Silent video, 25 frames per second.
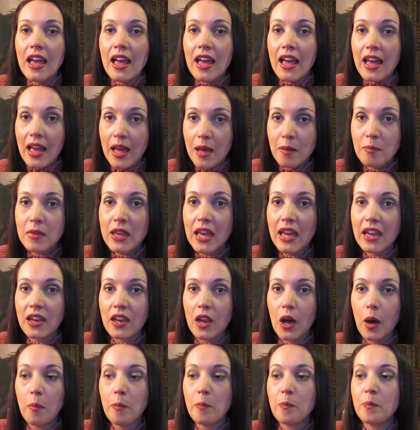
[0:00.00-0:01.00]
him getting
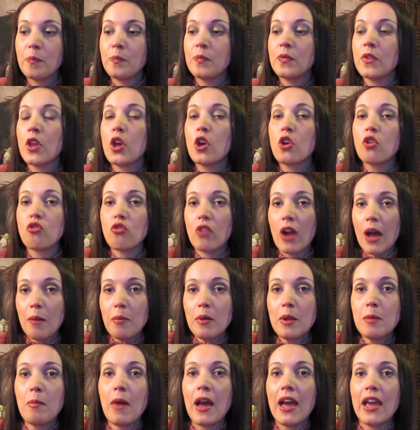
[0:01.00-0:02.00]
up,
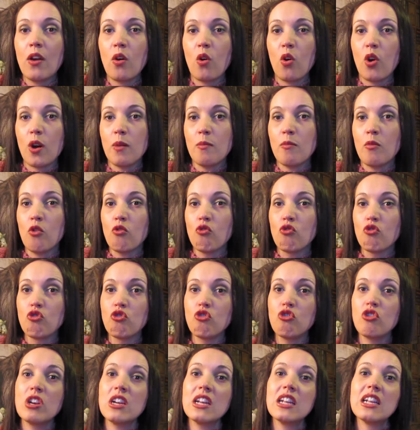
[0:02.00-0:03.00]
grabbing my arm,
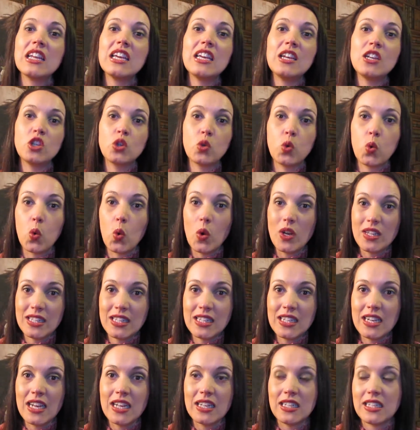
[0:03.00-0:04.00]
really
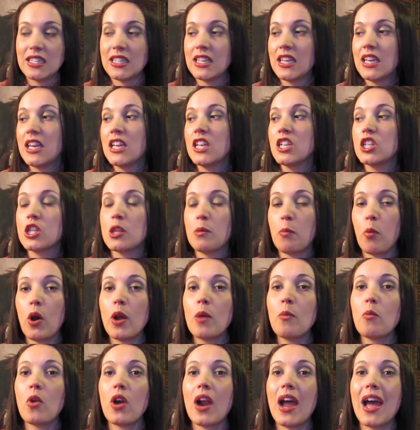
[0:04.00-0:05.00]
twisting it to the
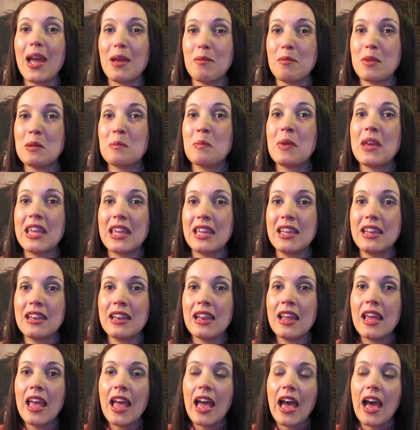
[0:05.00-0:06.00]
point where I'm in
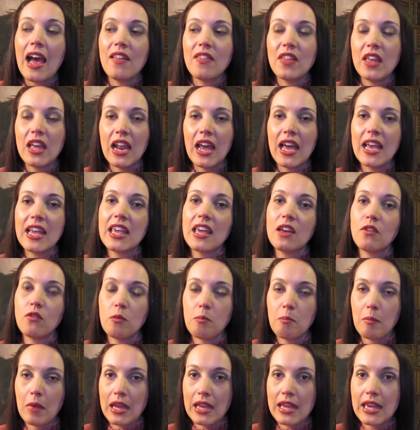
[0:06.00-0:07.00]
pain, and then I give
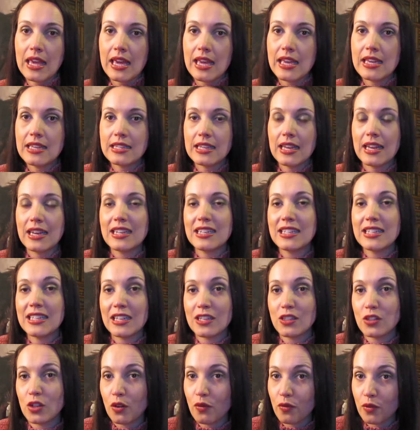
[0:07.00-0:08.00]
him my keys and he
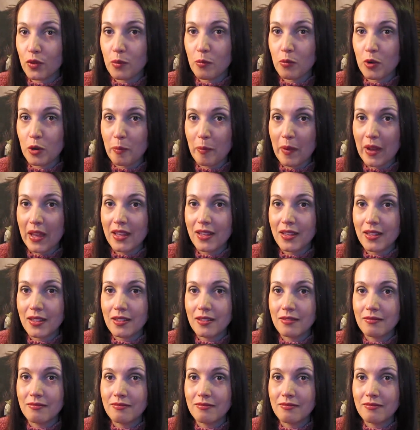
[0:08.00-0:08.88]
takes off on the motorbike.